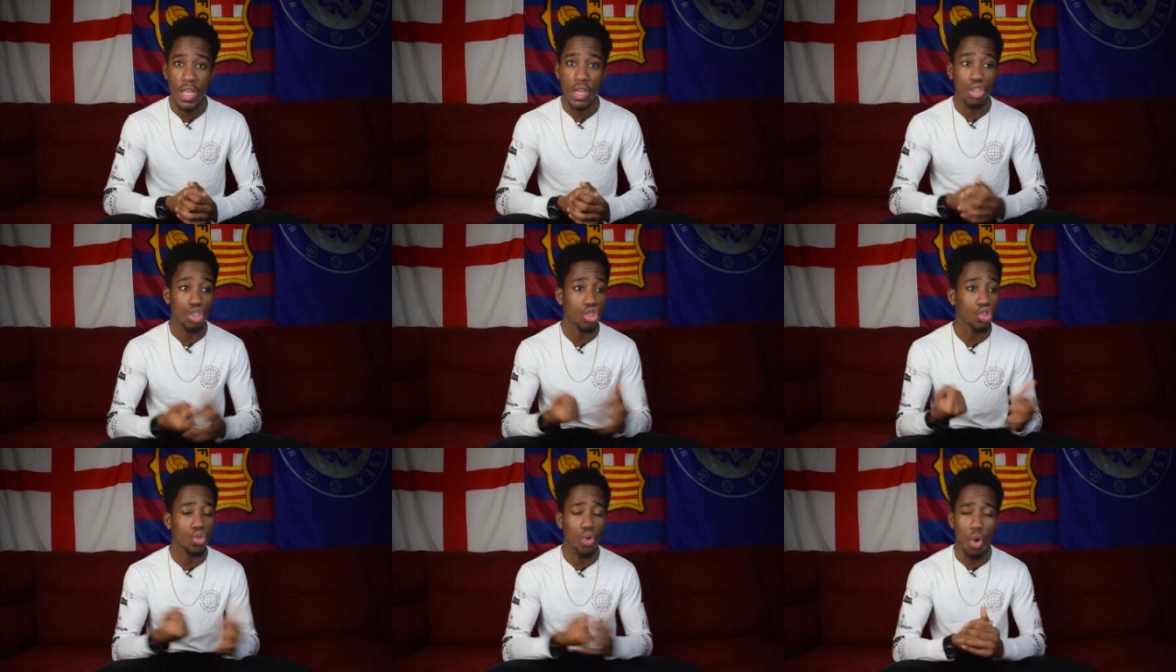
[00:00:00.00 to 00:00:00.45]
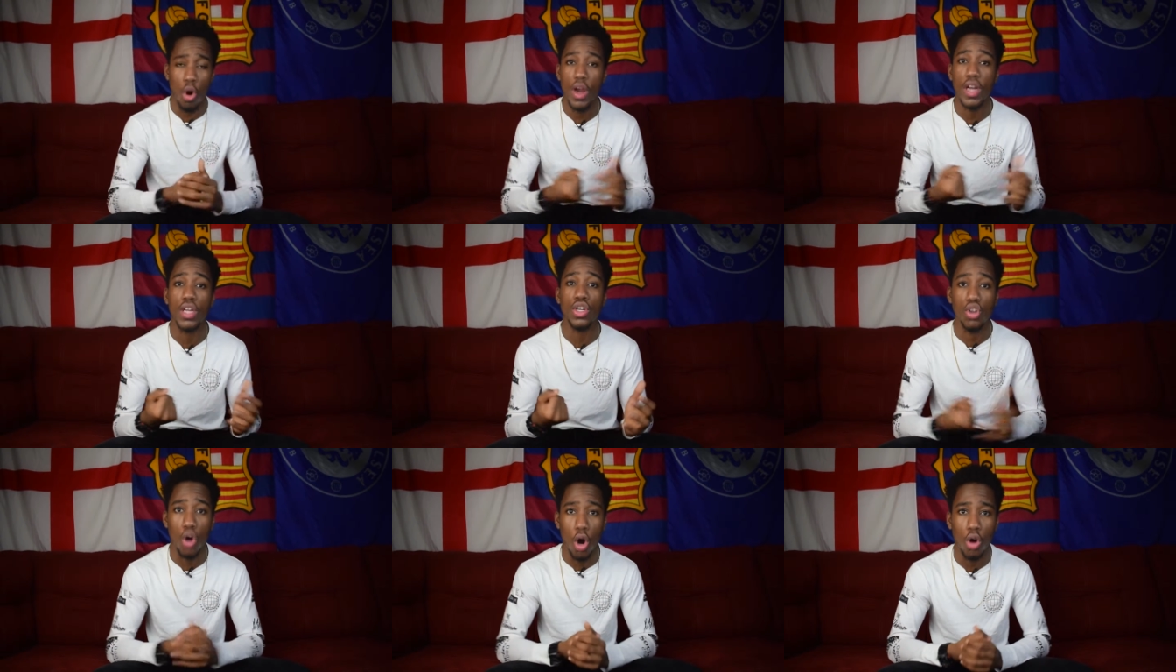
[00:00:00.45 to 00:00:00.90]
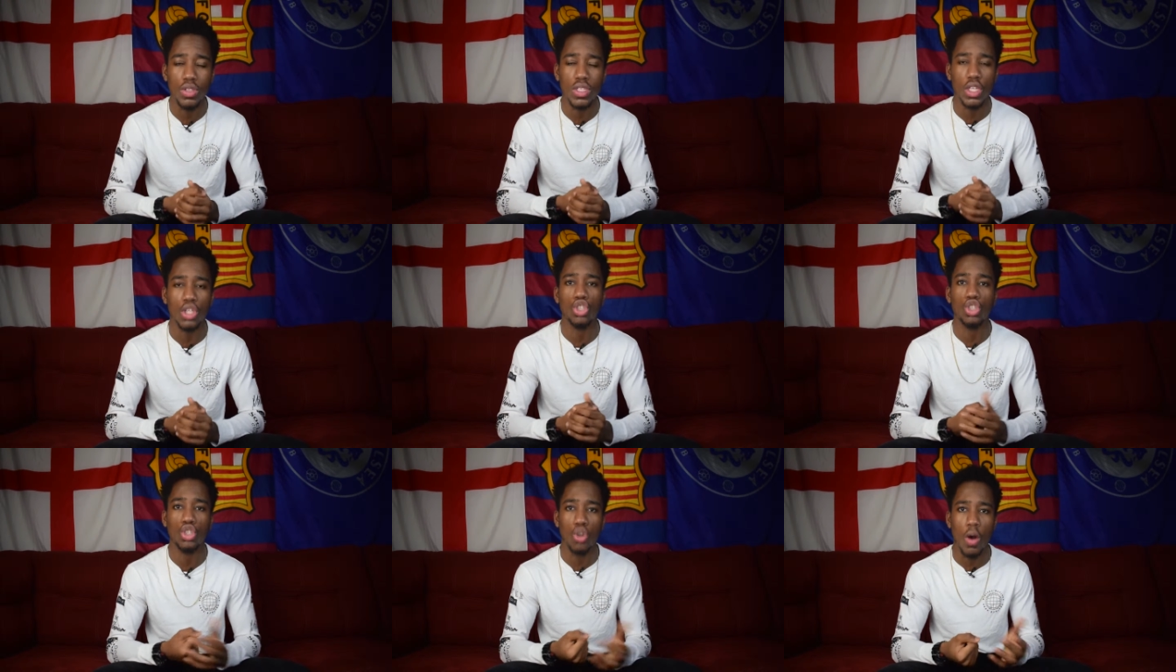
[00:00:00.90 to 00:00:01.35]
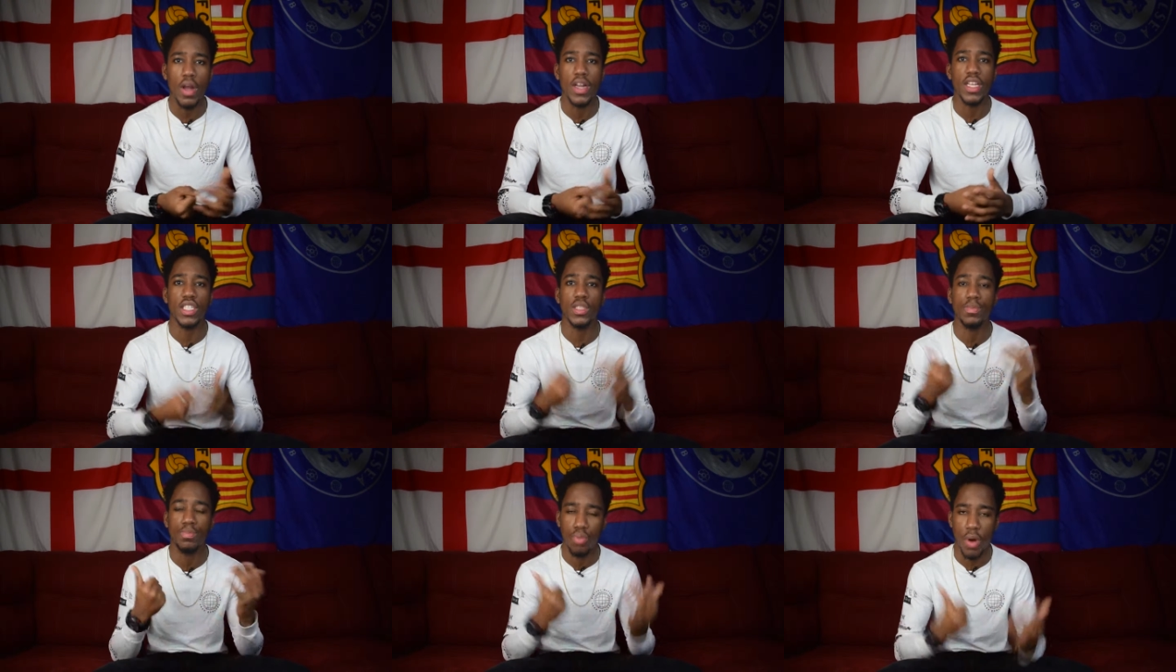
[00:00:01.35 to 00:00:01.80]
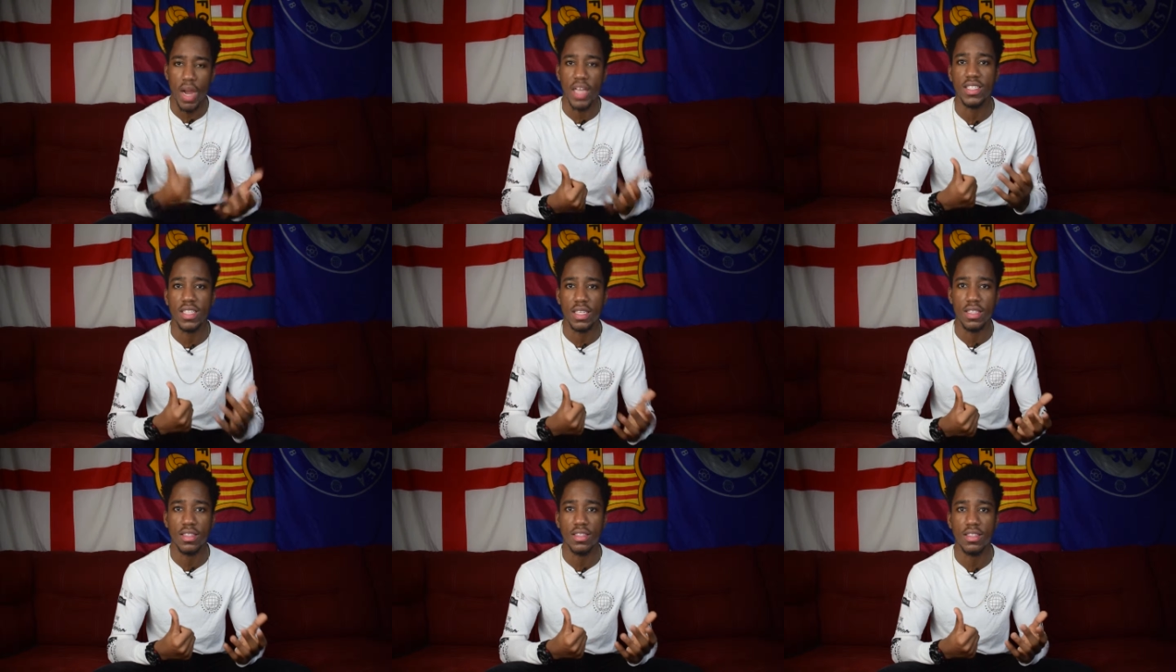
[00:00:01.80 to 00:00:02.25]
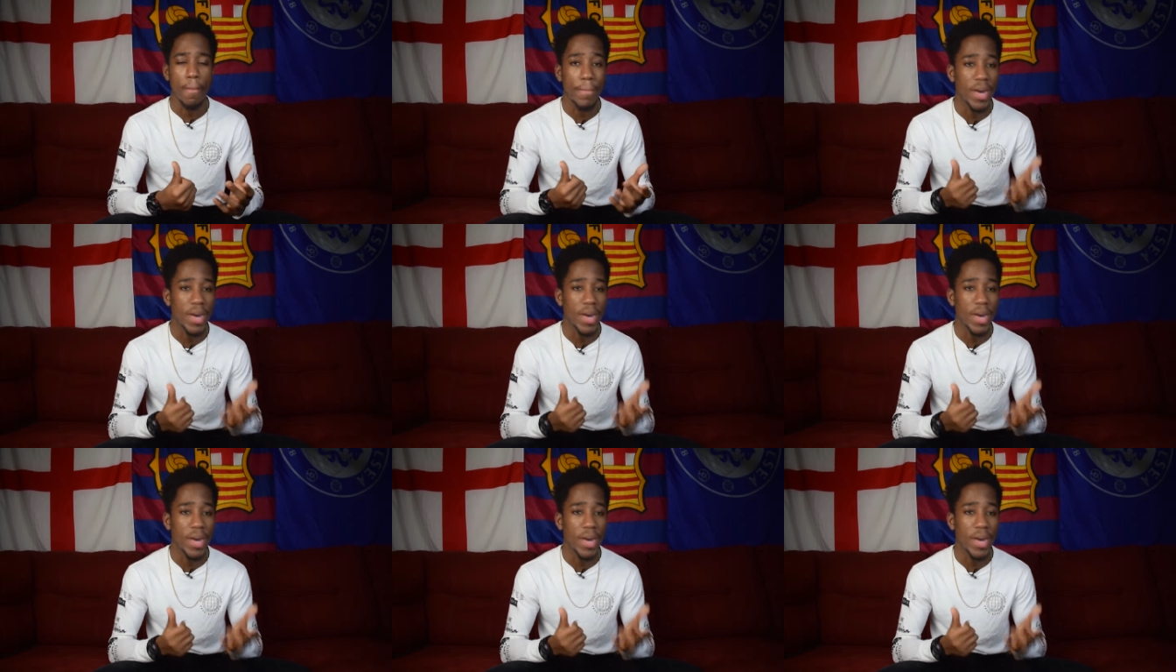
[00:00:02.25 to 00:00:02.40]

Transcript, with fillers: scoring goals and showing his presence.